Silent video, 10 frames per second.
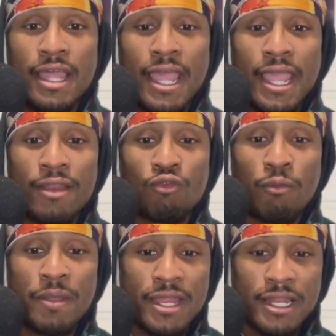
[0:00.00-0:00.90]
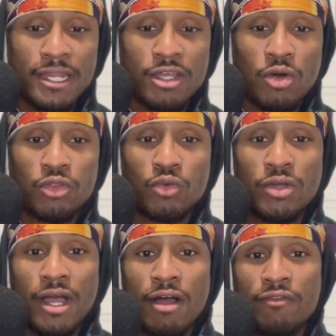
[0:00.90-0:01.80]
and repeatedly go through
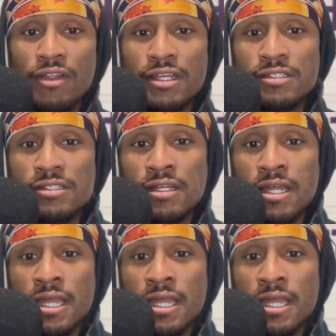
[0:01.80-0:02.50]
conflicts,